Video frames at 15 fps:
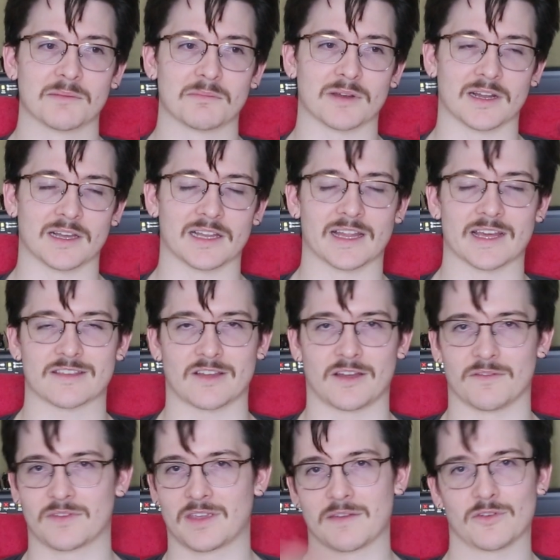But alas,
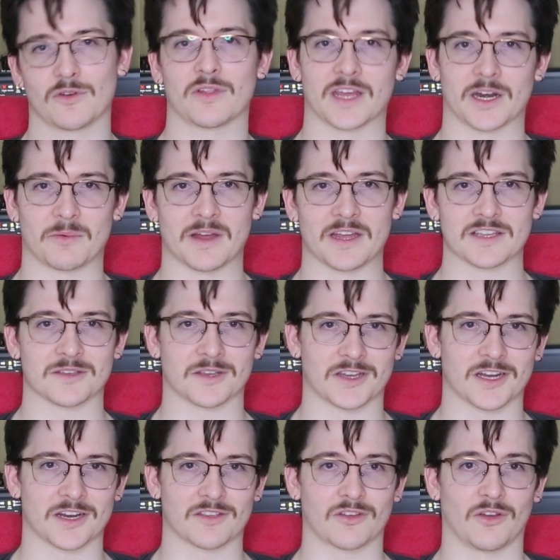I've given all that away, so I
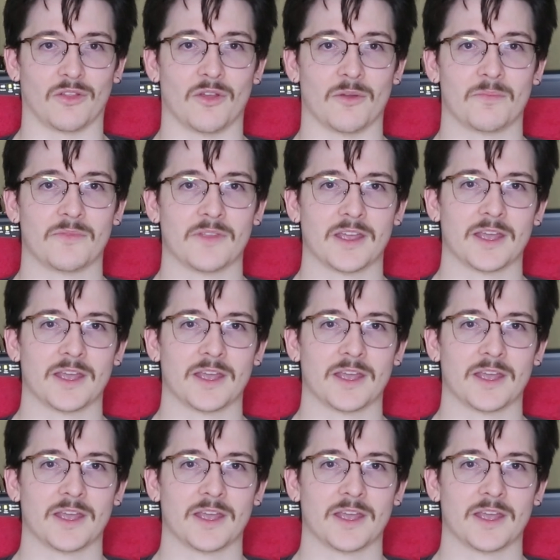kind of sold them.